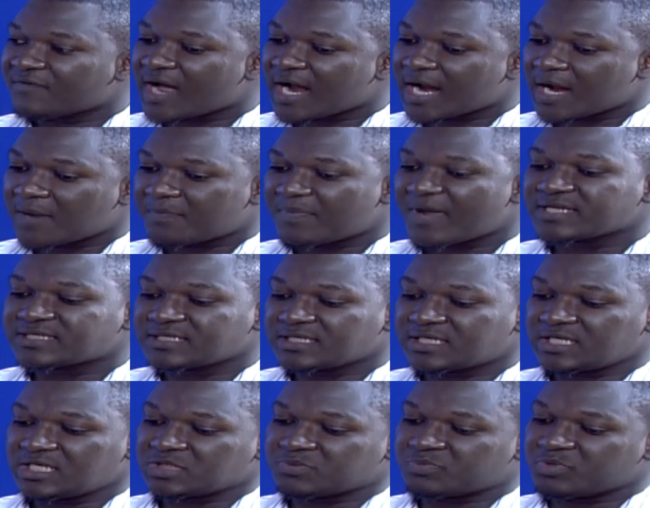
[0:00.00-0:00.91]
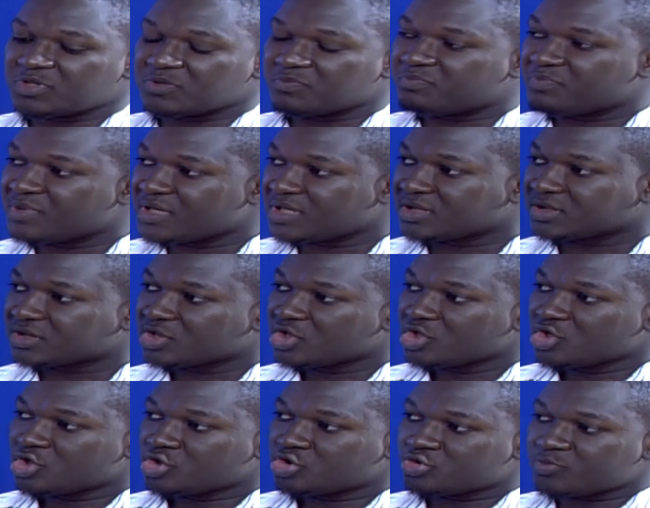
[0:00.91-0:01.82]
our capacity is being built
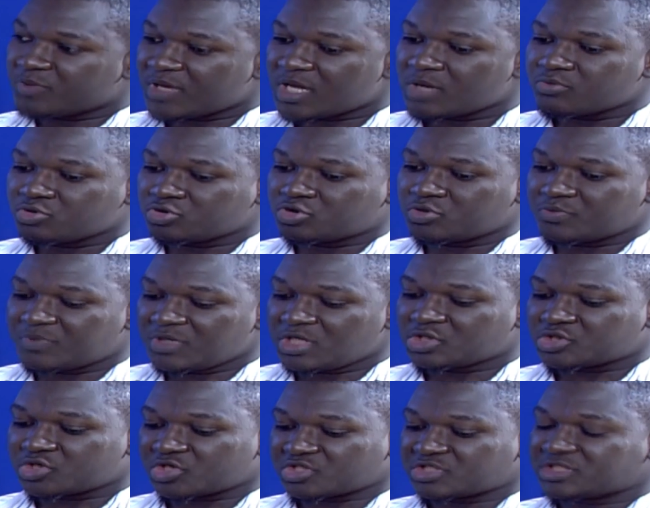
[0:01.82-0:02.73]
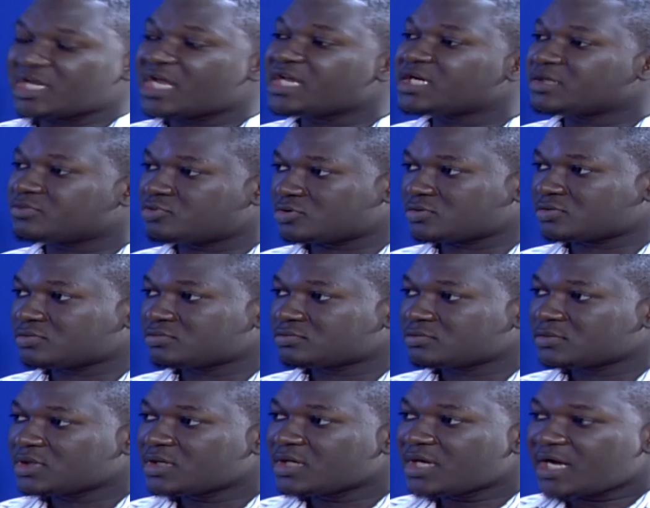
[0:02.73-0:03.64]
to be able to be sustainable,
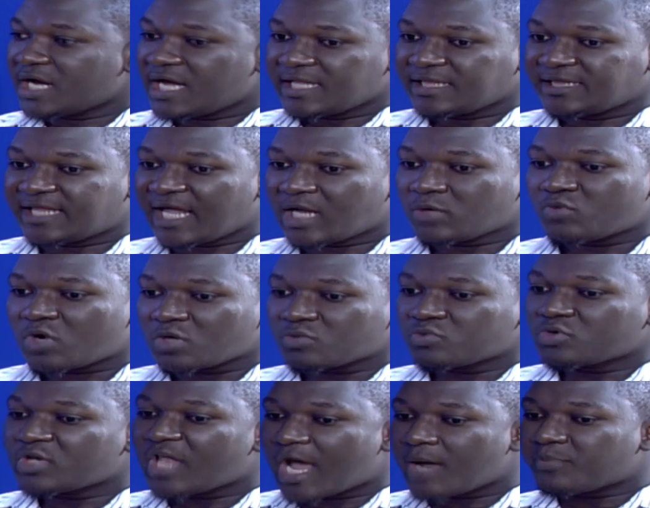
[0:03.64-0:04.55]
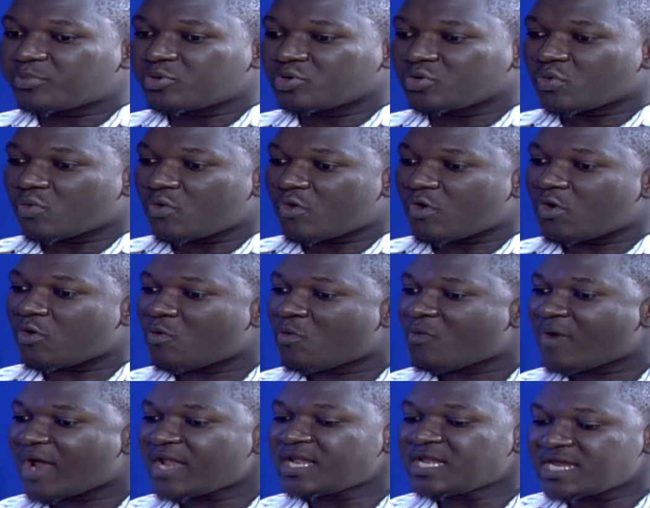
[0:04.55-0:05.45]
then what will happen?
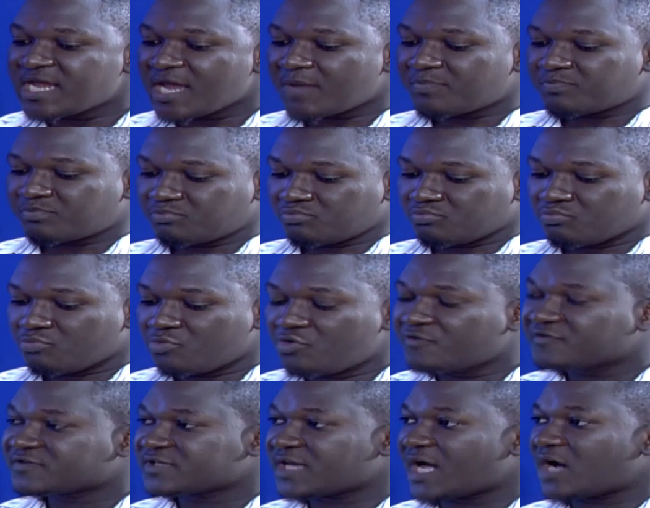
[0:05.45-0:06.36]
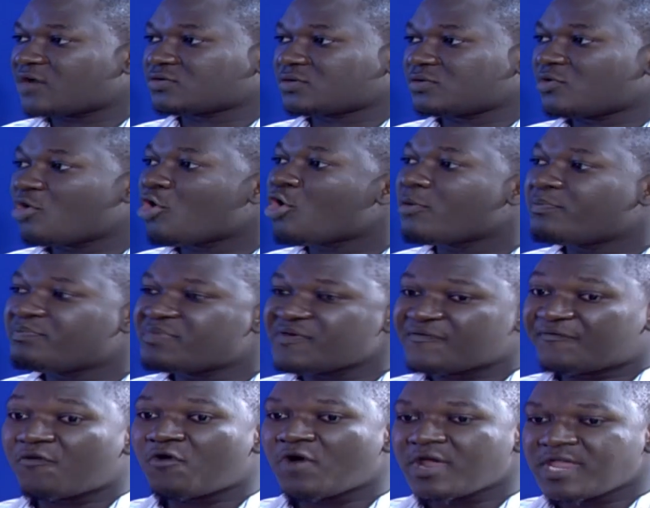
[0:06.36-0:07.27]
When YEP moves out, or
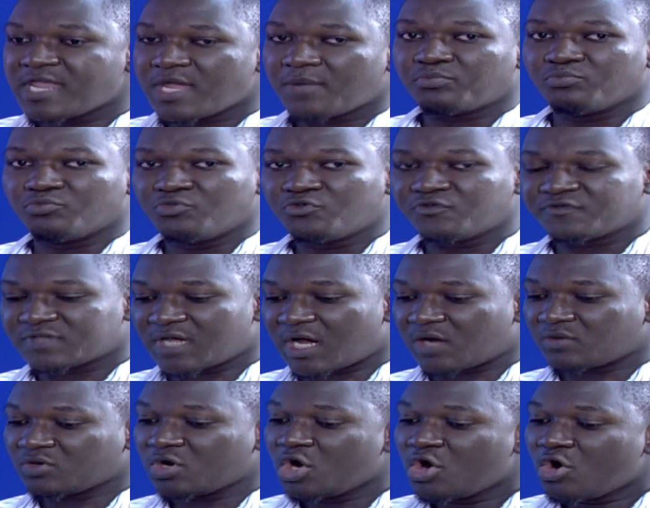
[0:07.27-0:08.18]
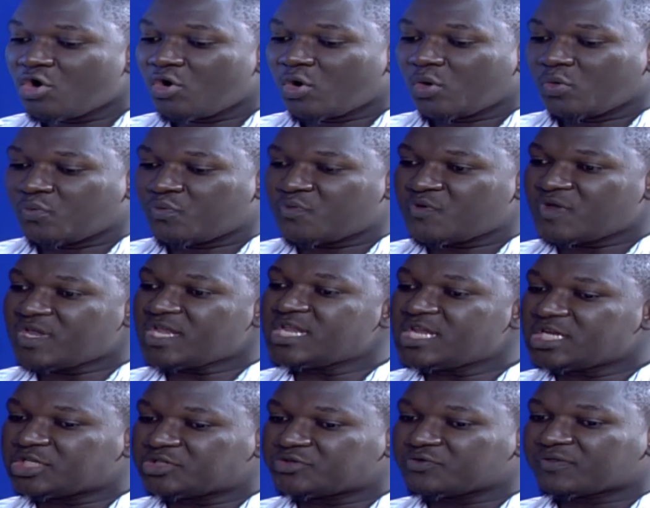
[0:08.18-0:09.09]
before YEP moves out, we
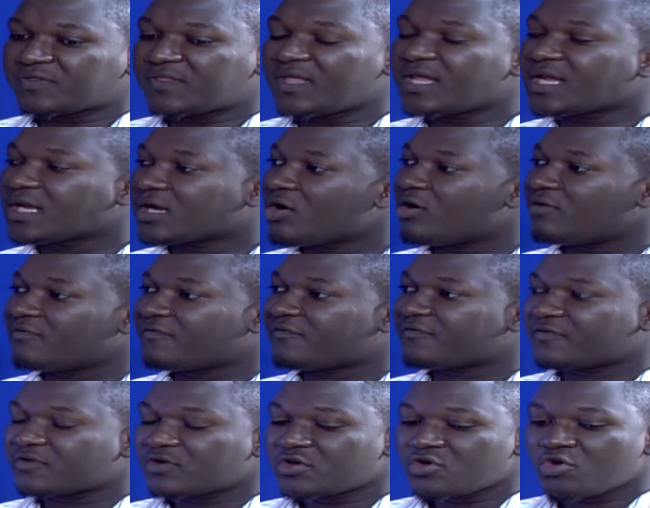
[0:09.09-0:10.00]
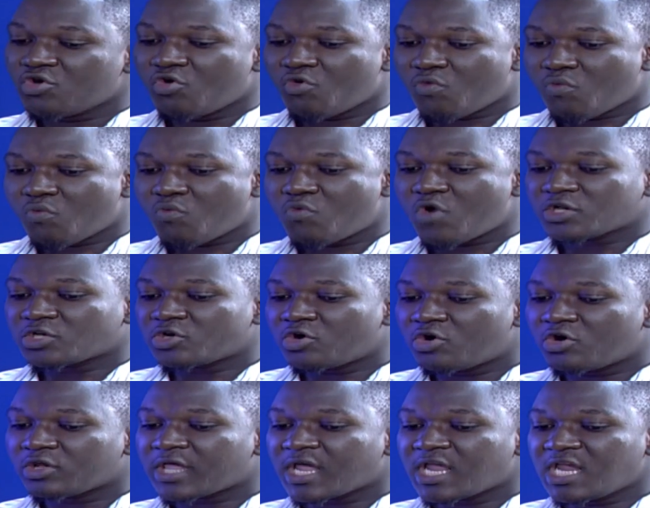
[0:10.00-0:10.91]
need to think of what
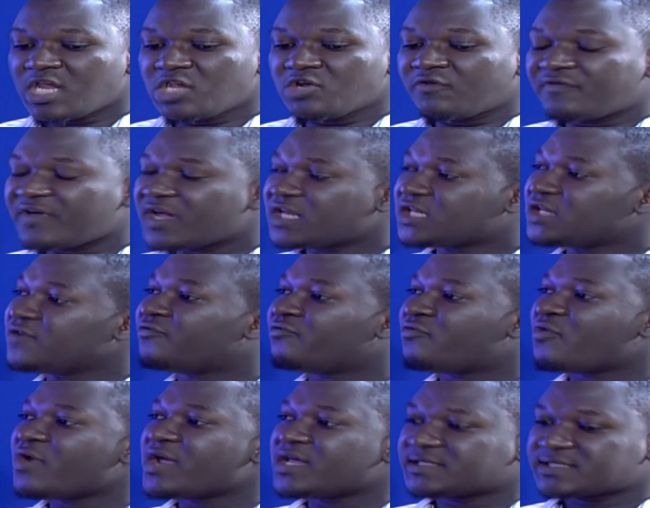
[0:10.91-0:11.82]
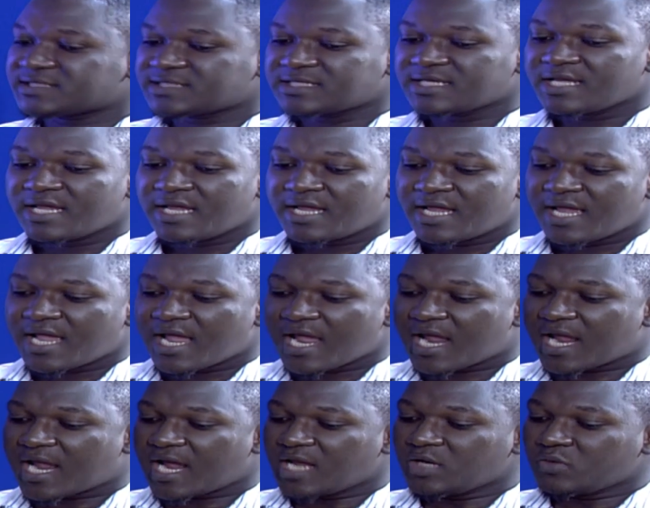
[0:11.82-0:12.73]
other innovative ways
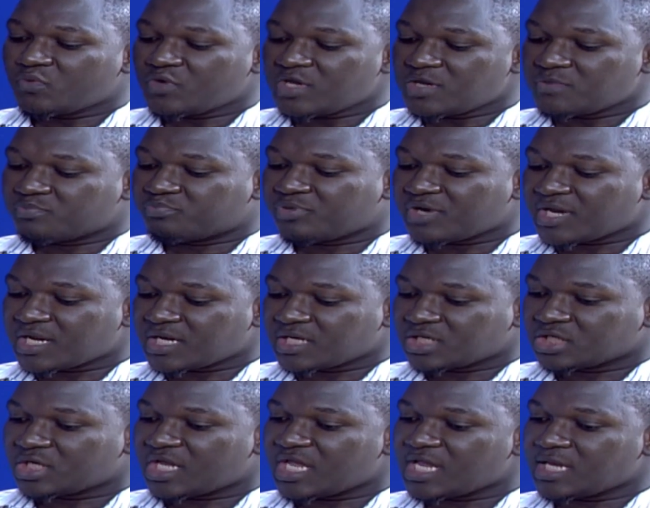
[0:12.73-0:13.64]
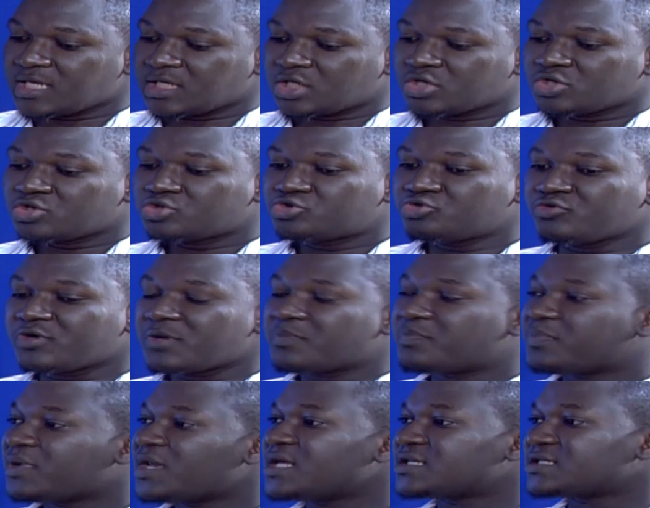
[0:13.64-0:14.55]
can we bring in to
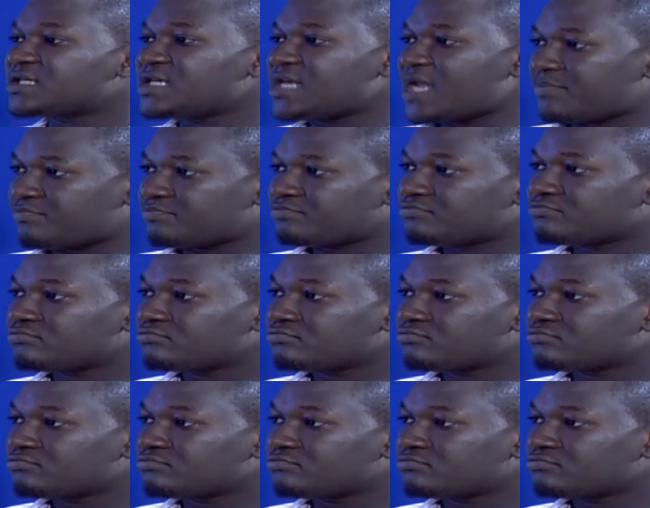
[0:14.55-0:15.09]
replace YEP.